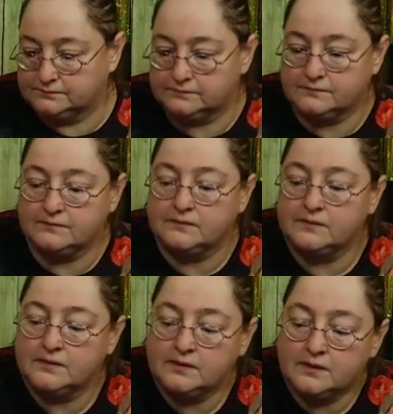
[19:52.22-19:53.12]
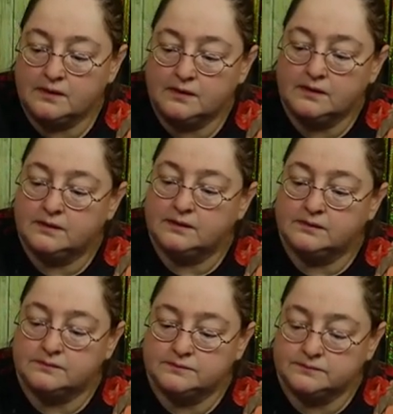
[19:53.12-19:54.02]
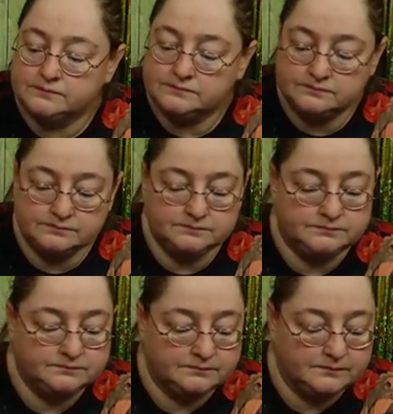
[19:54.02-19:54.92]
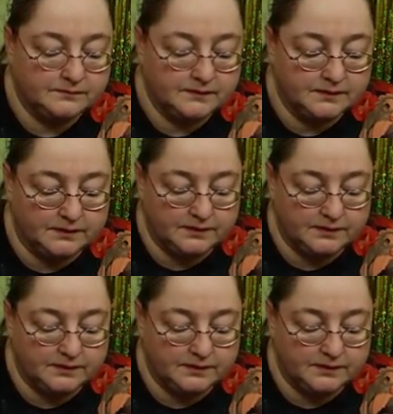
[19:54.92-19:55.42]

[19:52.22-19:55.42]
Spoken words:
(silence)